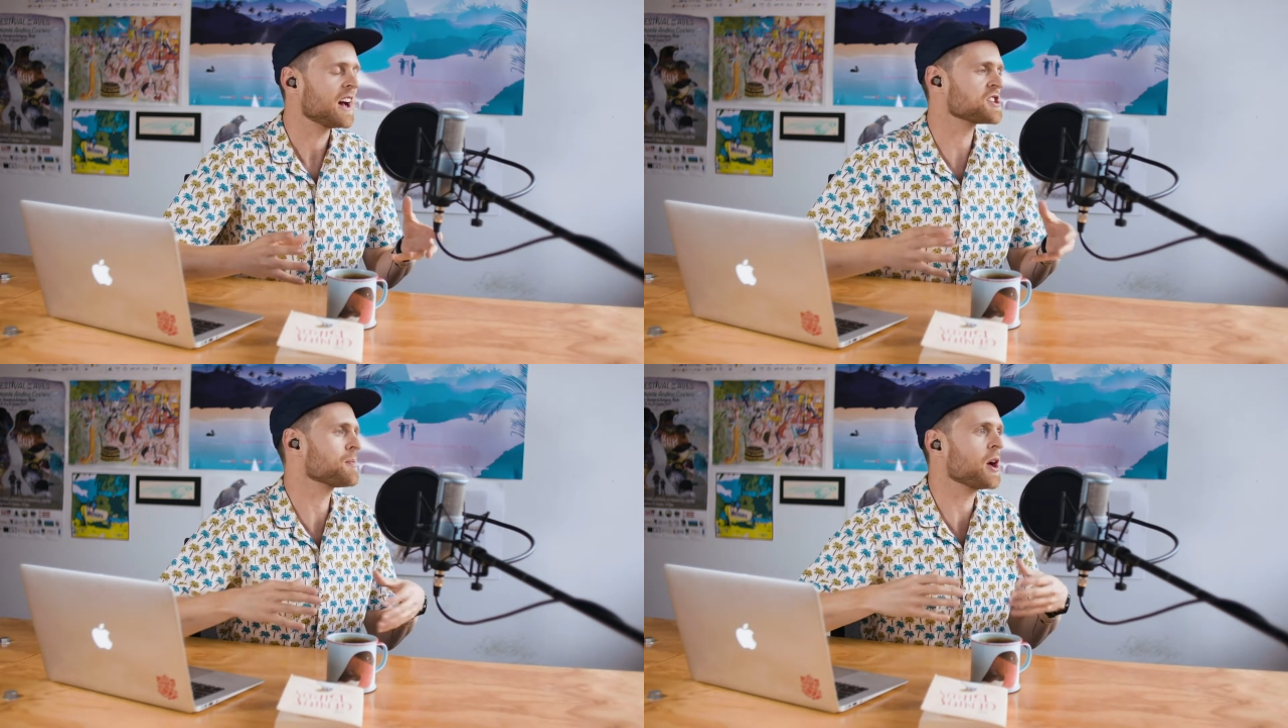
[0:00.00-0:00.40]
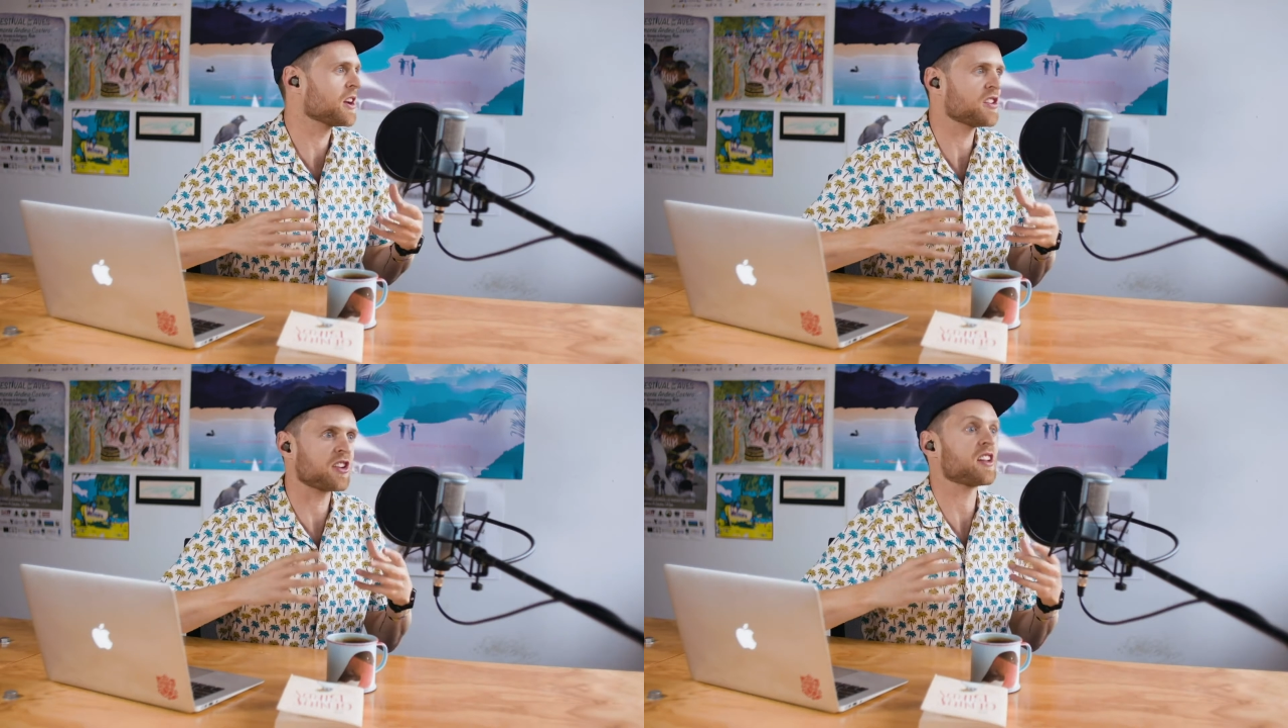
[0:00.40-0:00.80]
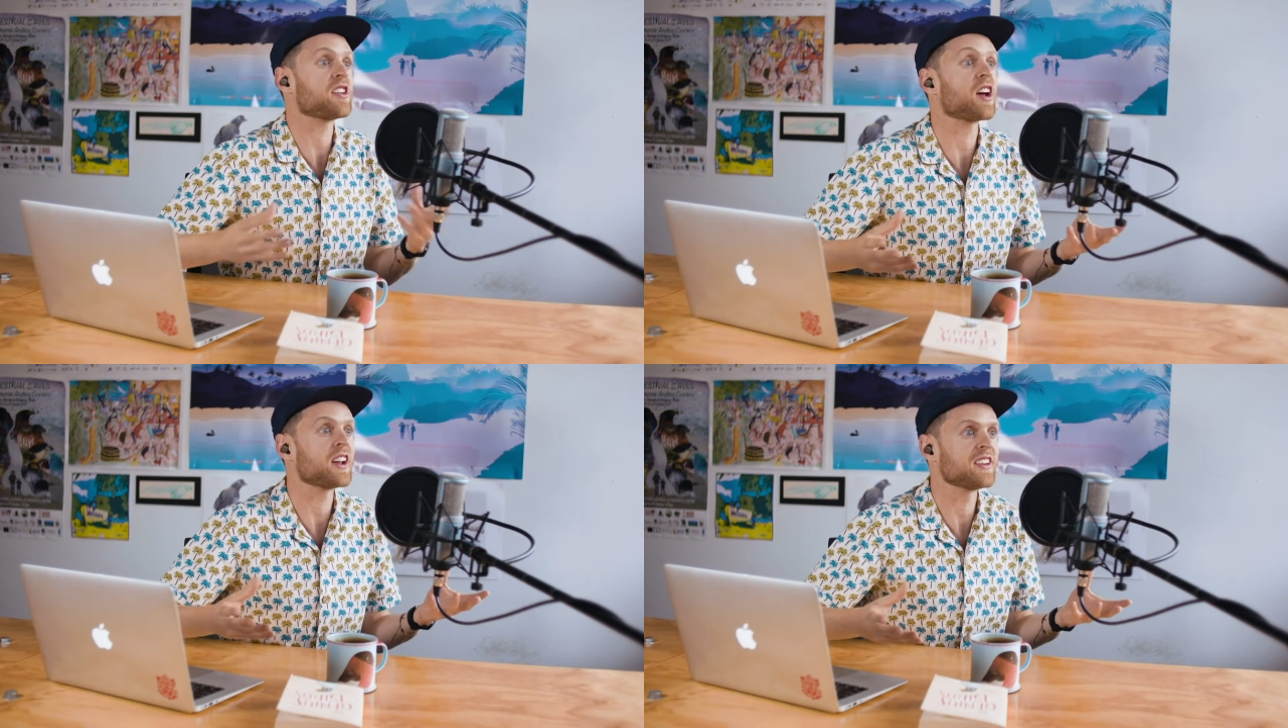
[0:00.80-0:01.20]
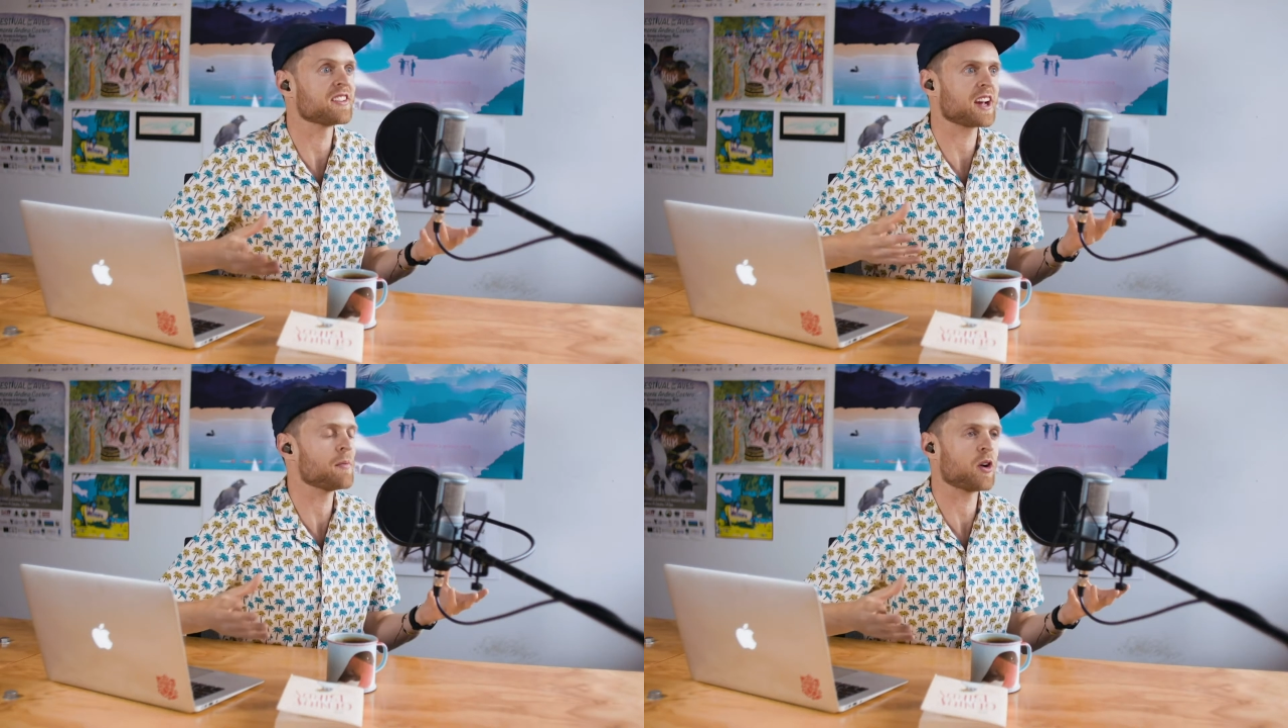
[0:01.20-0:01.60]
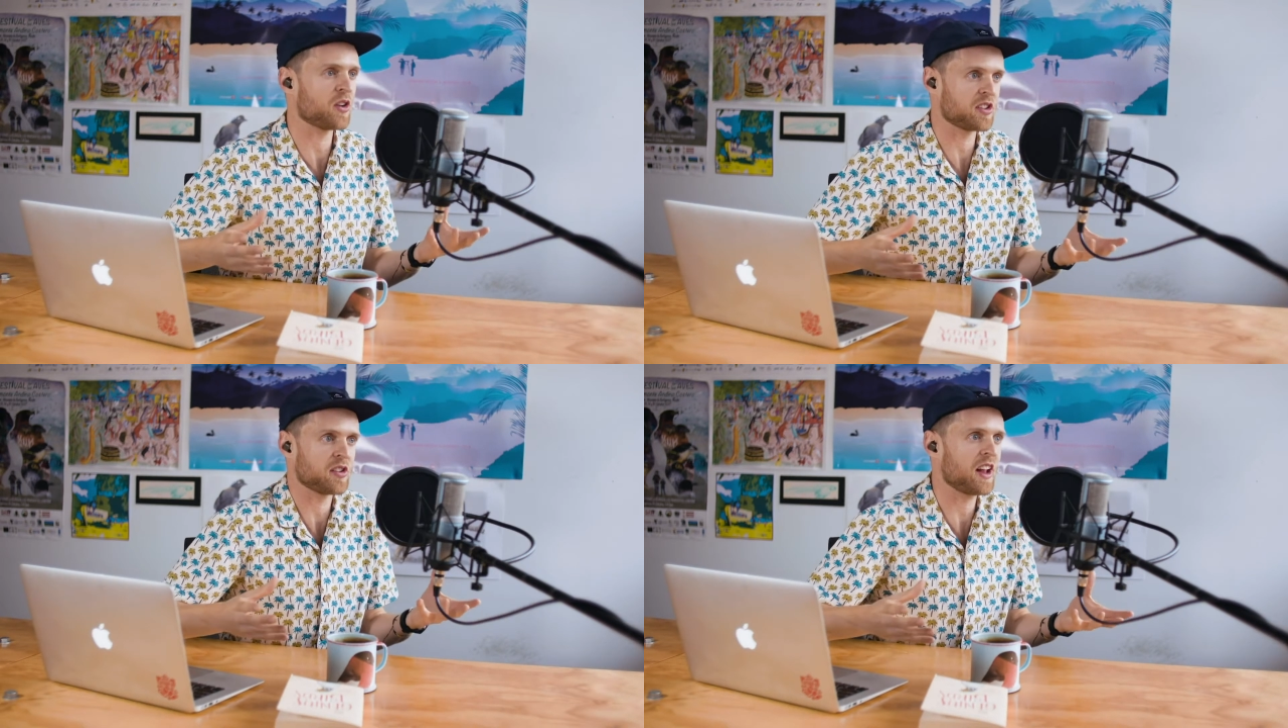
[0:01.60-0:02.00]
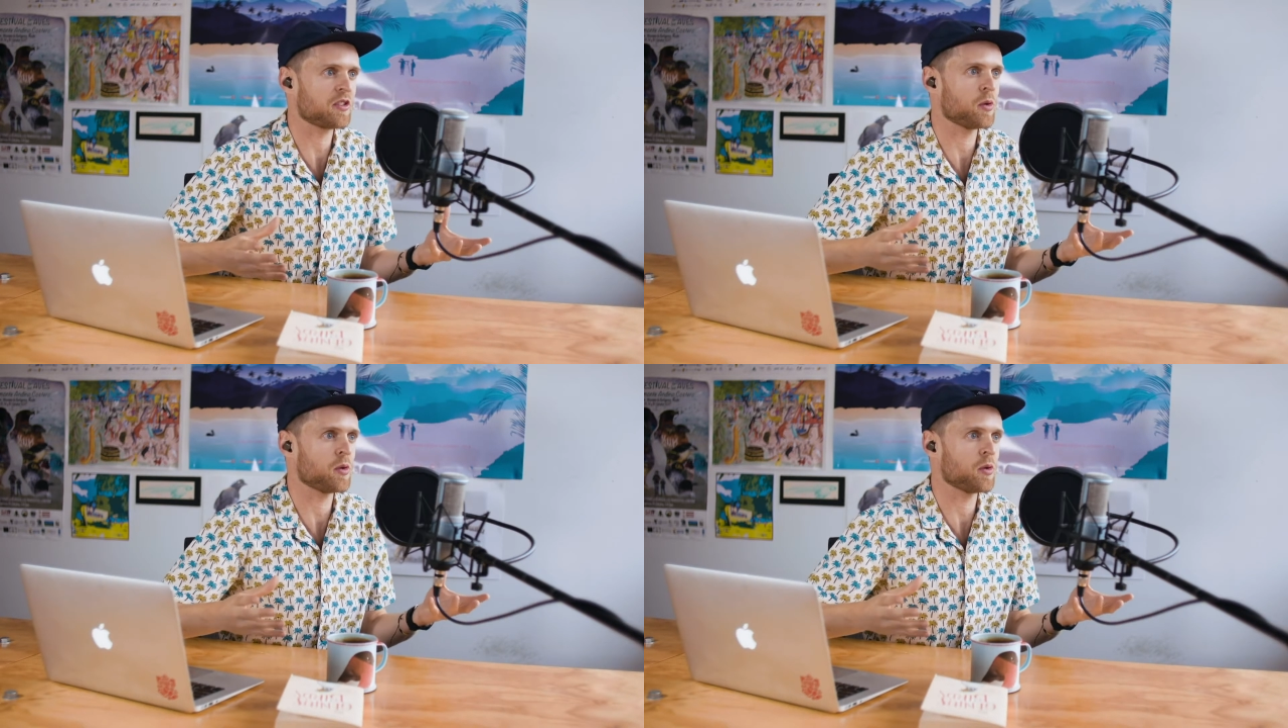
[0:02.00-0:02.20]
as a bird, it's just exciting to come across those ant